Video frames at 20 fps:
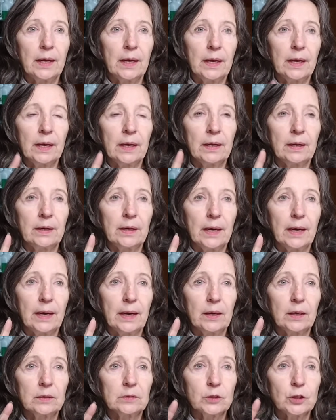And
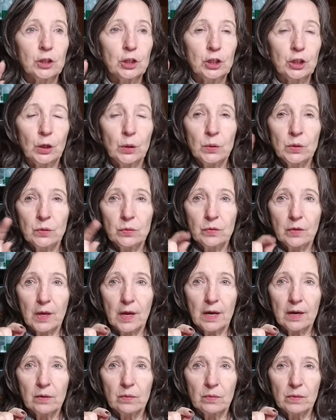I'll show you
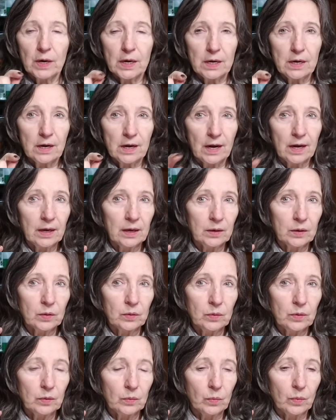that right
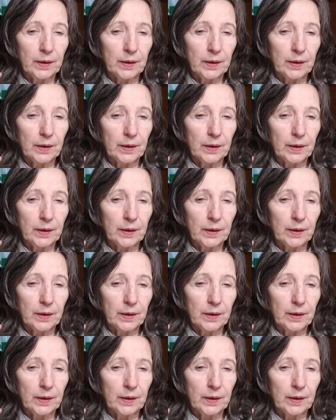now